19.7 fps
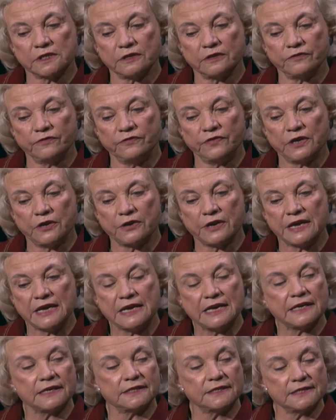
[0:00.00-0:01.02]
a very
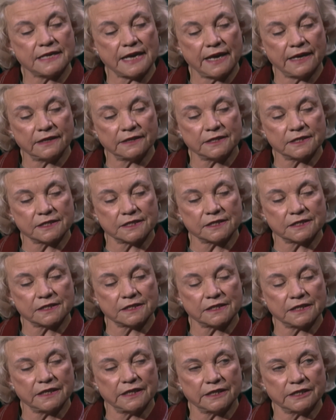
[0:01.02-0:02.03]
intense
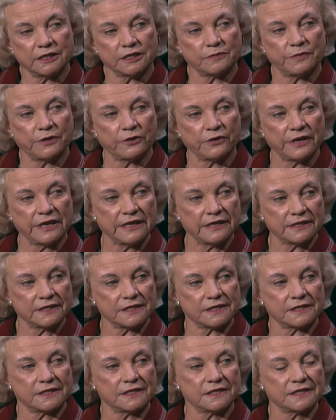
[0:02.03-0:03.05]

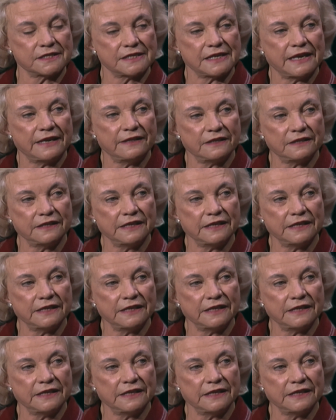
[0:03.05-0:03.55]
experience, to say the